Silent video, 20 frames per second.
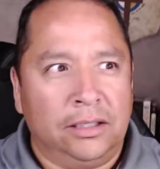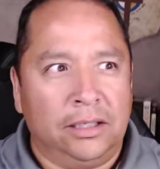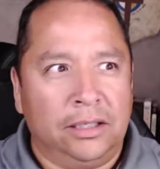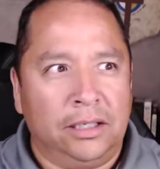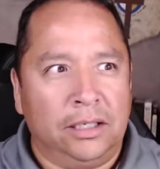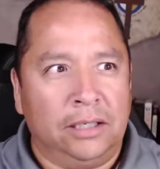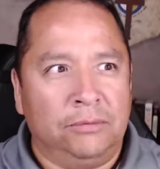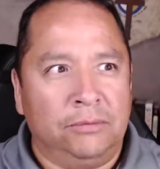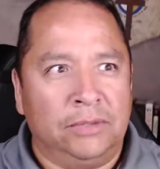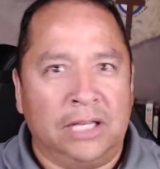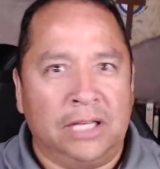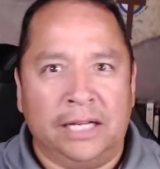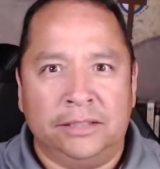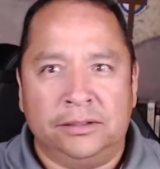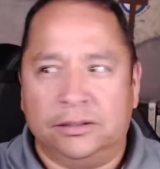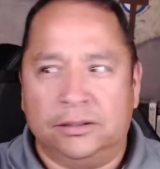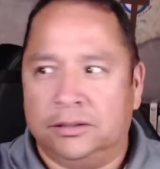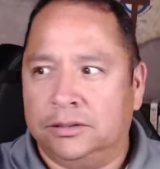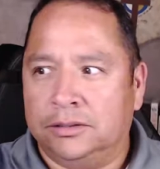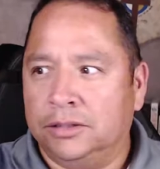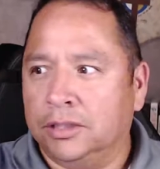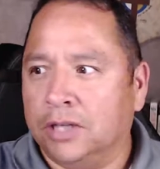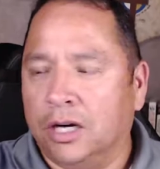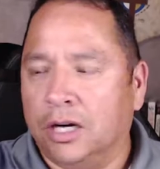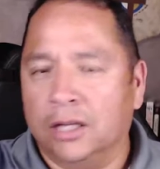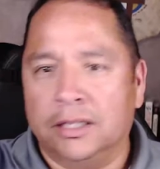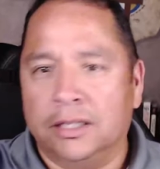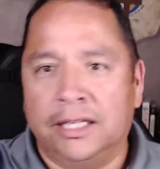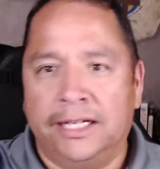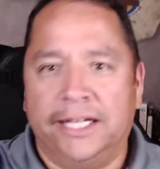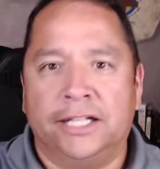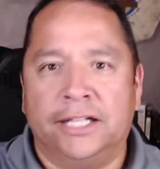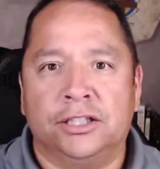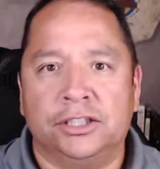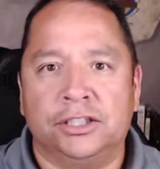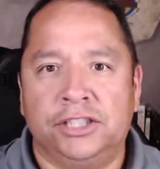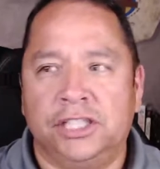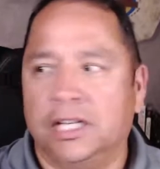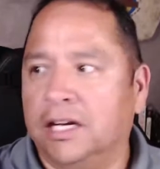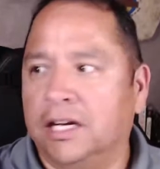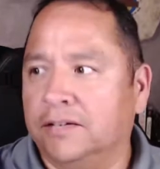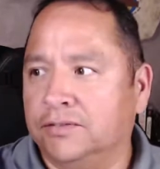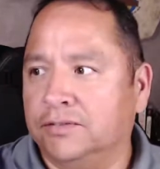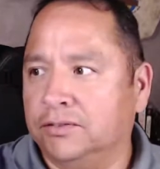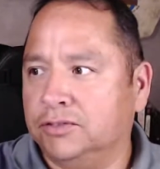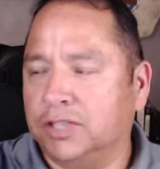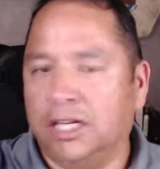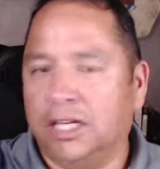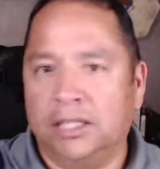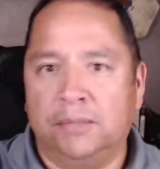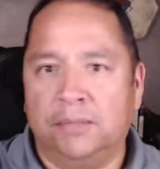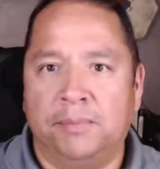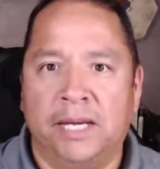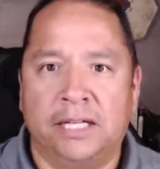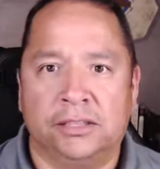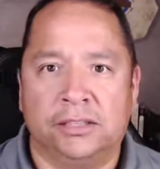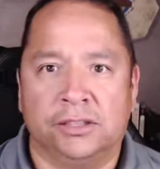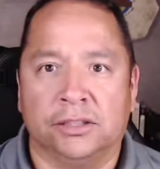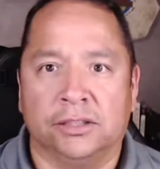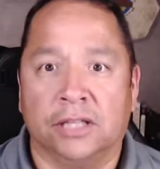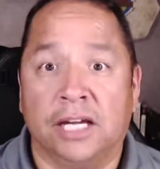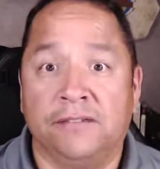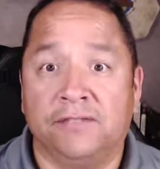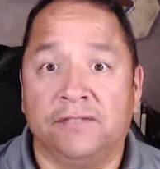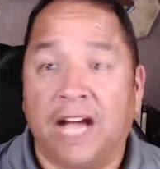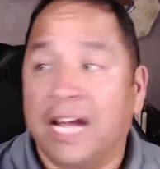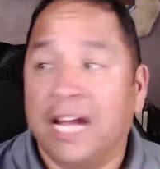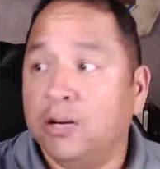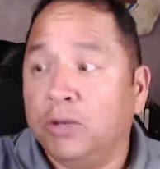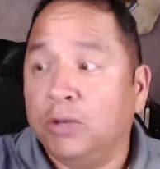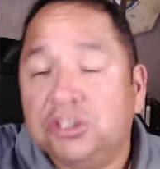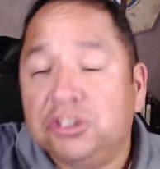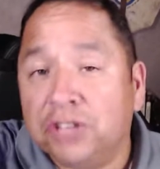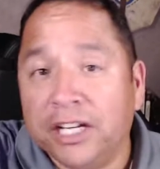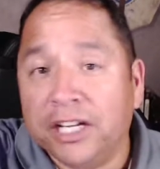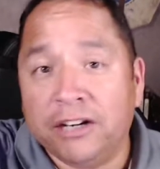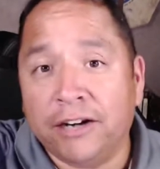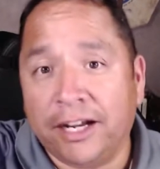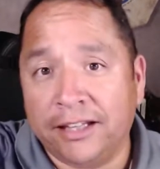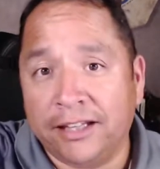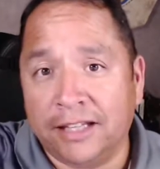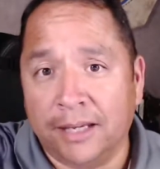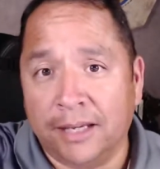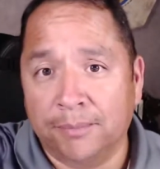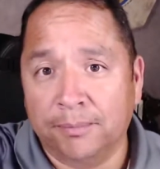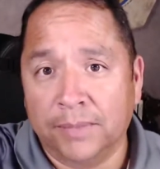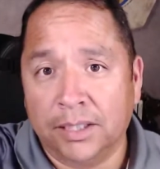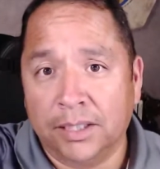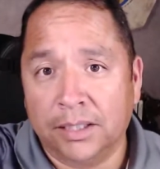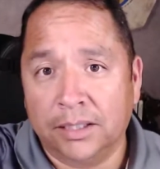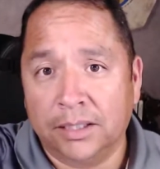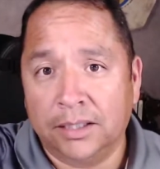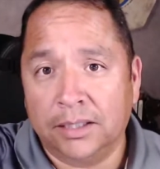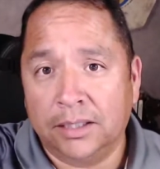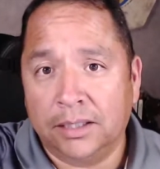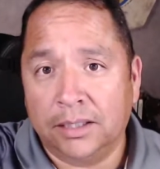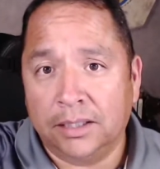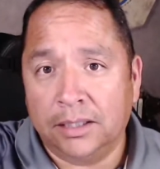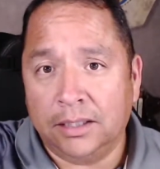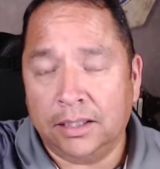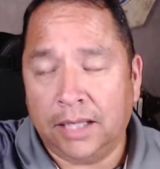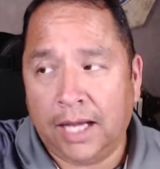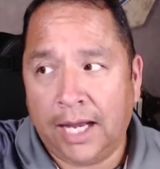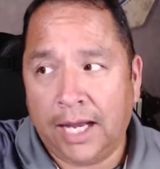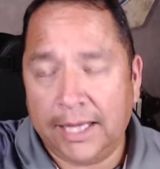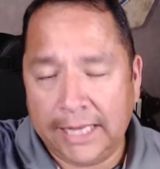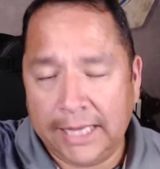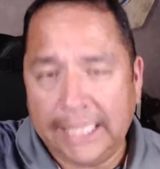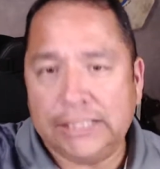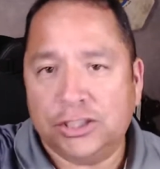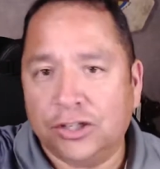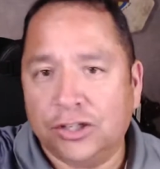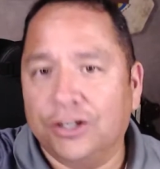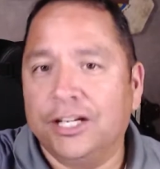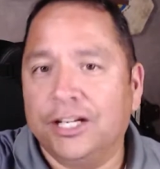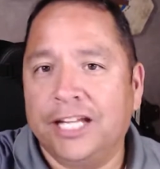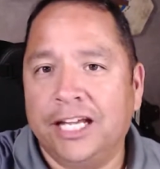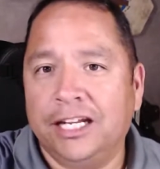when I took all that energy off of trying to manage their life, I quit triggering them, and they started getting